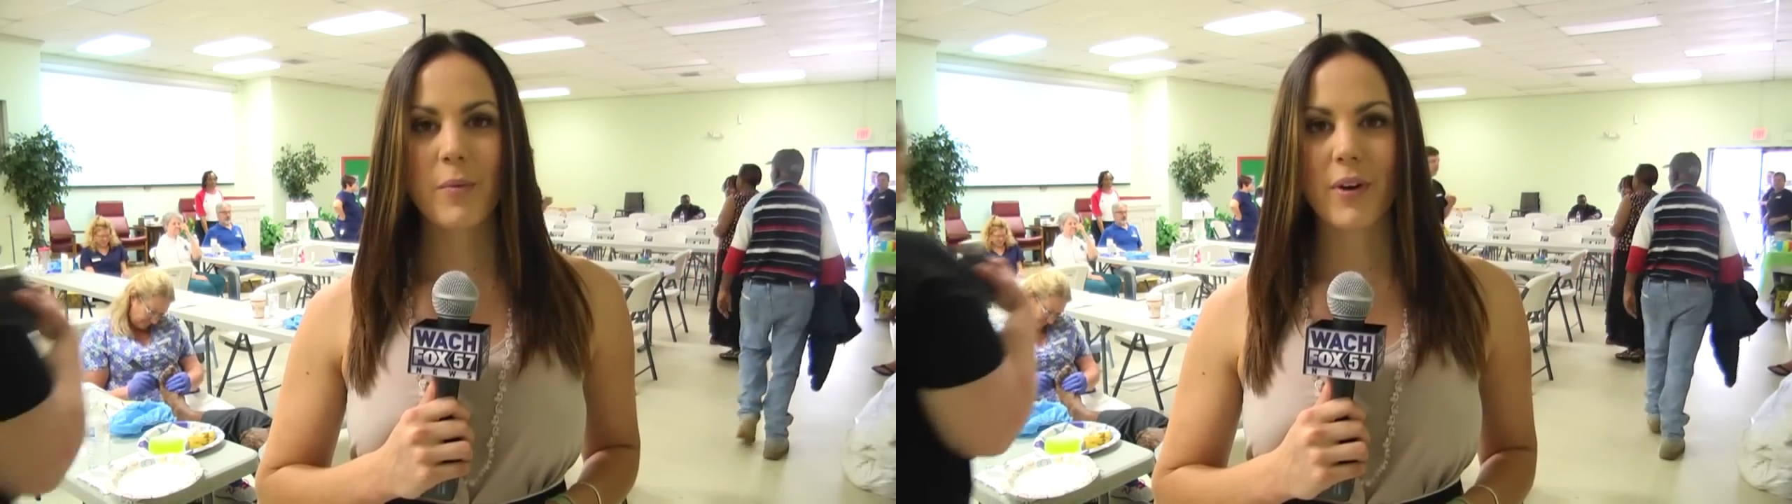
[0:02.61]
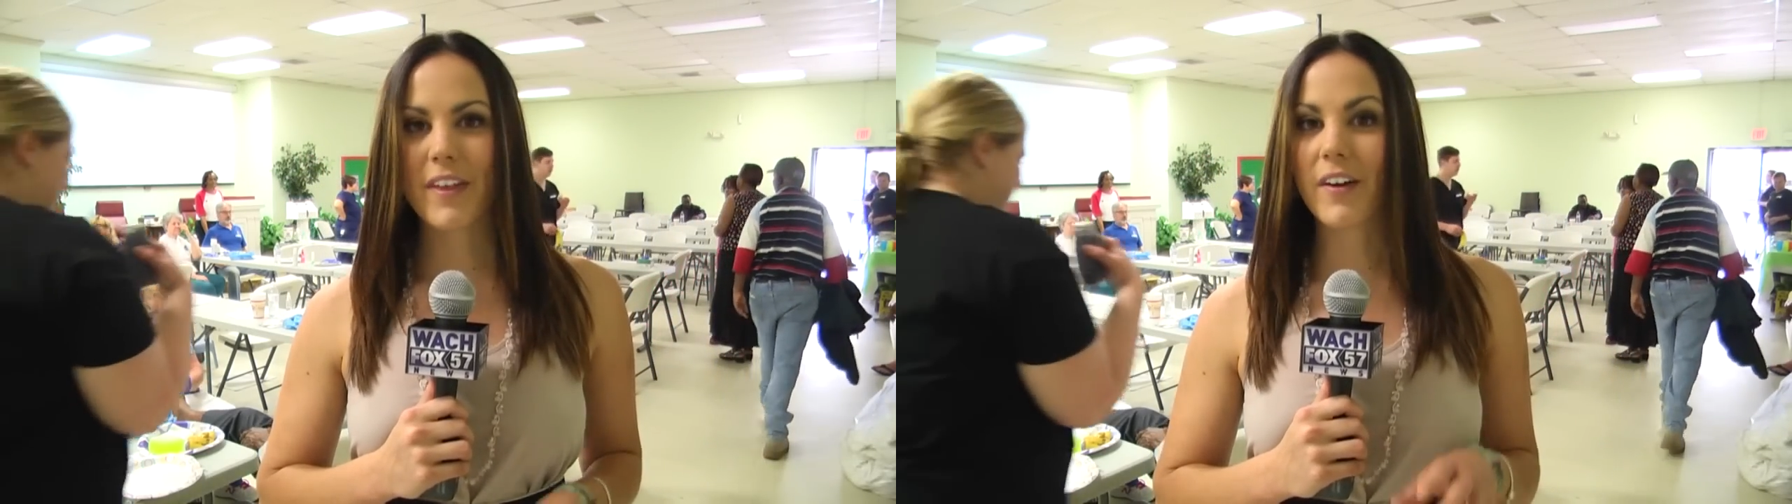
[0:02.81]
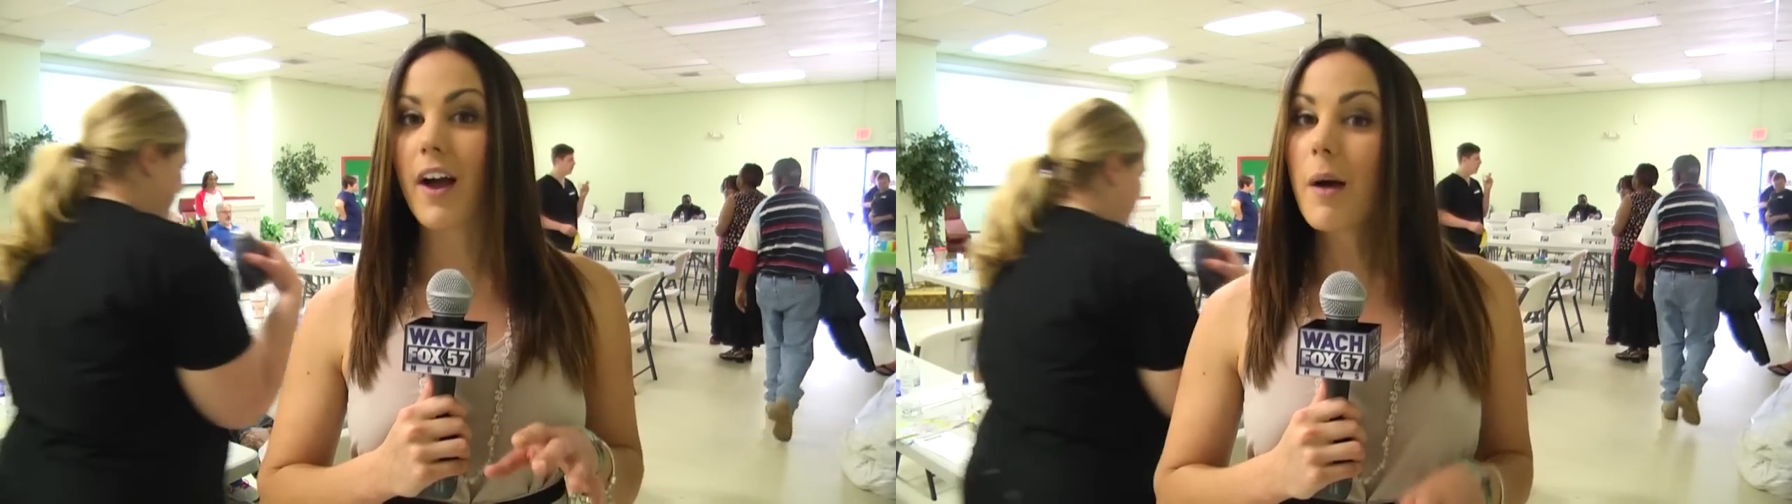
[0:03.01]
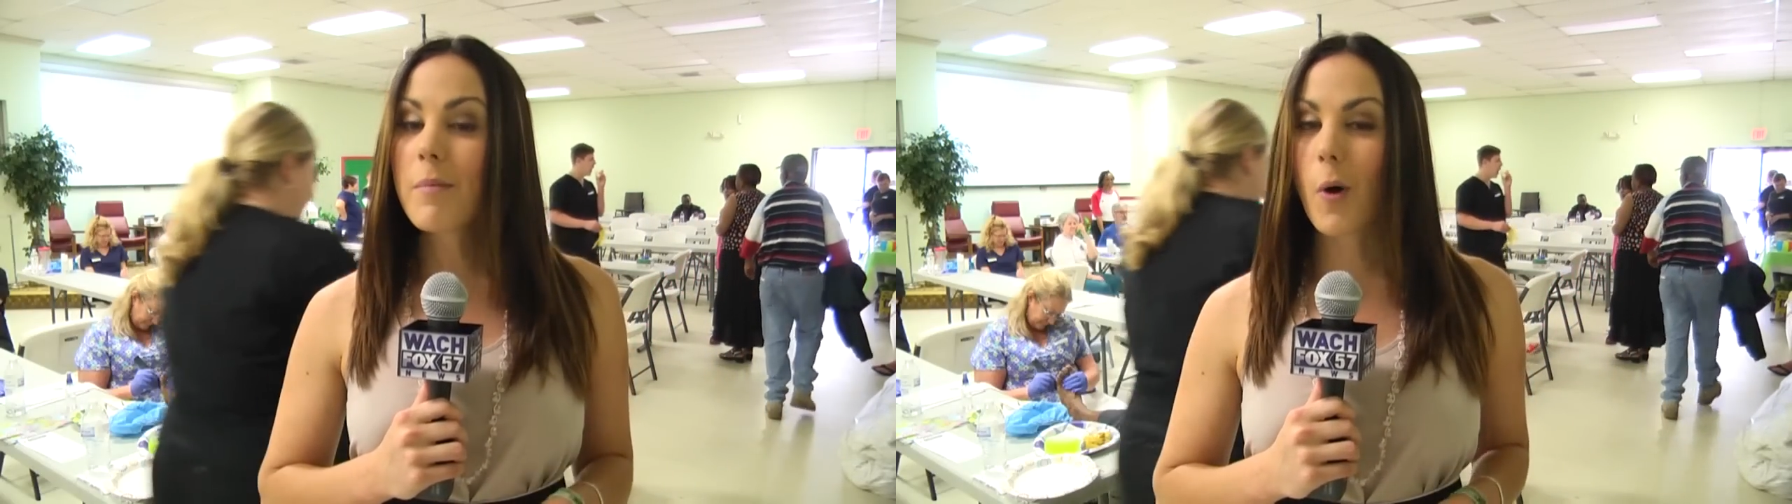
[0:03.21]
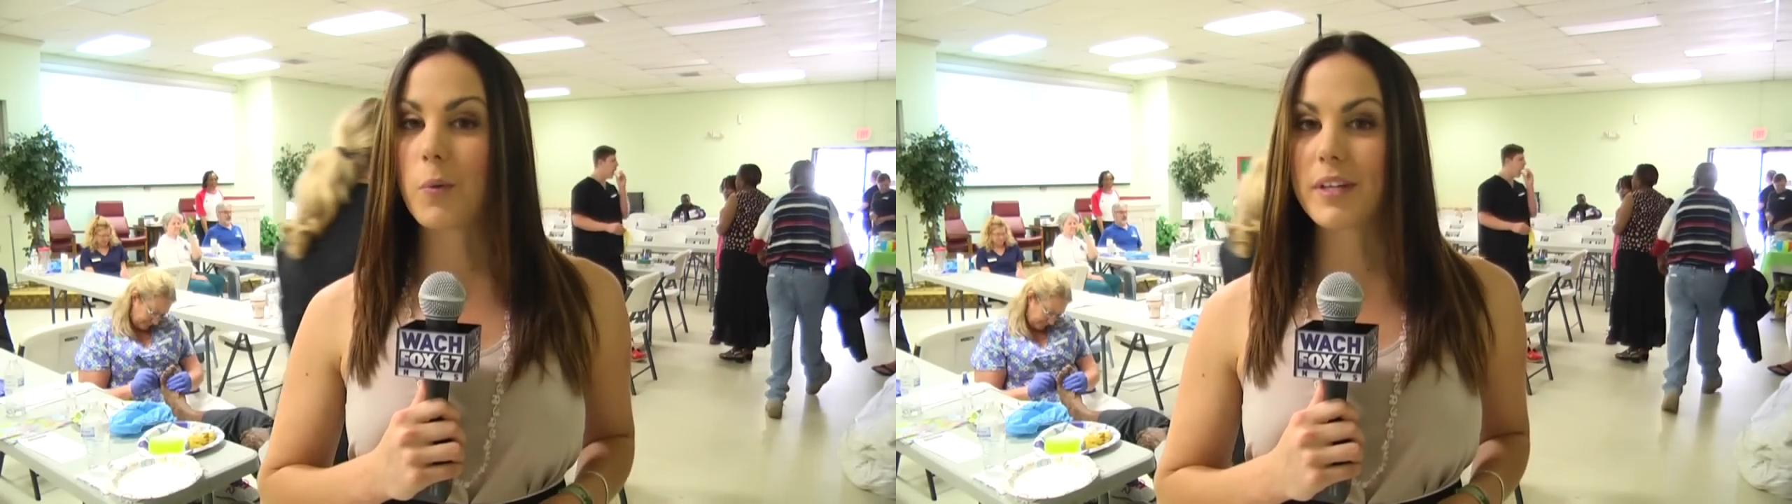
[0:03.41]
where they're
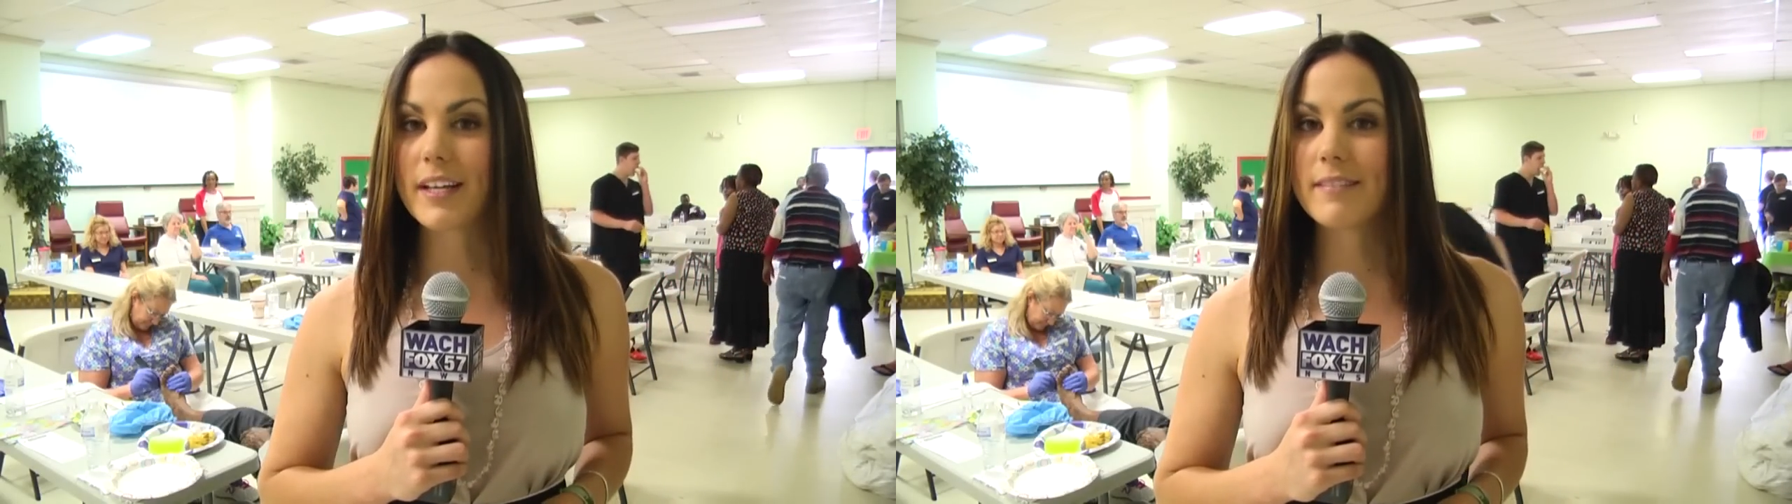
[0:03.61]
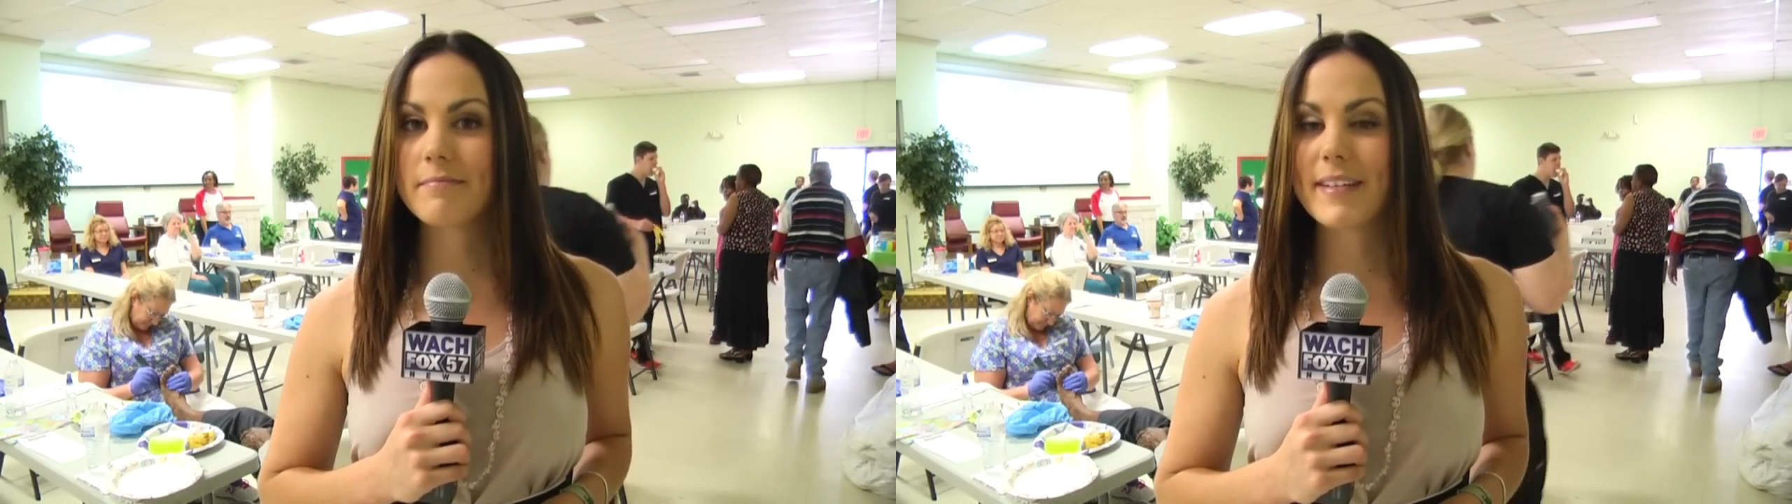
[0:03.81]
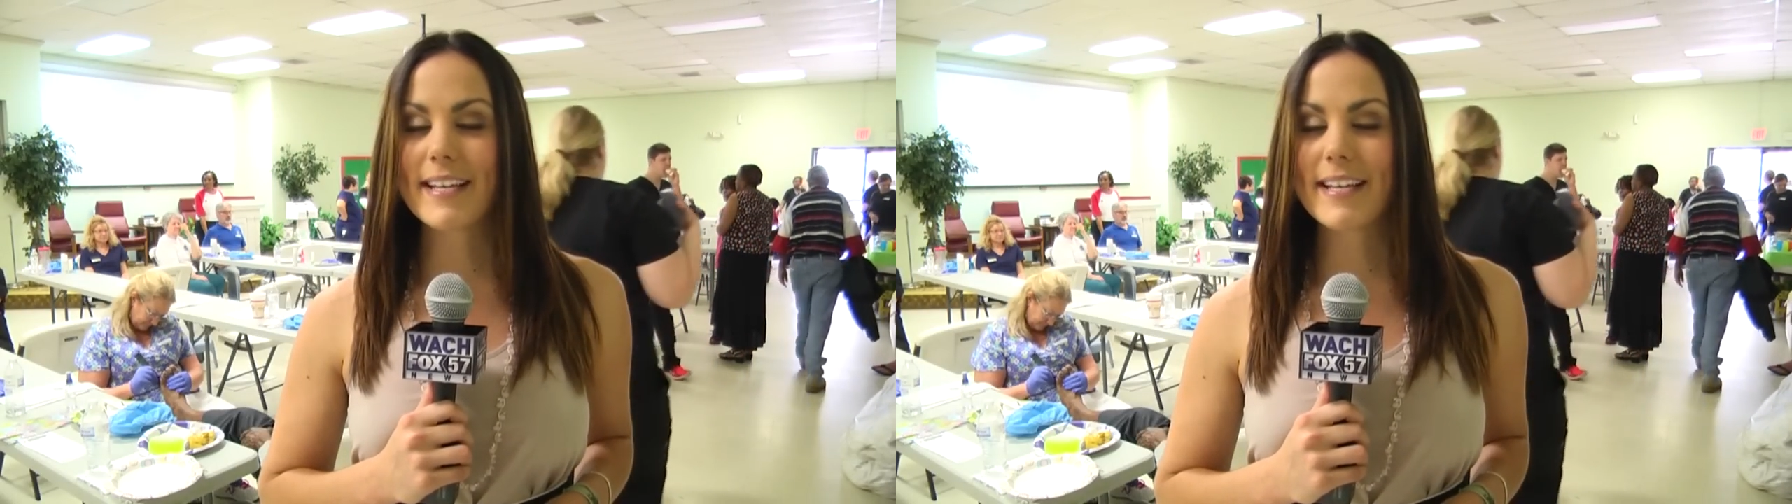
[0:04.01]
upholding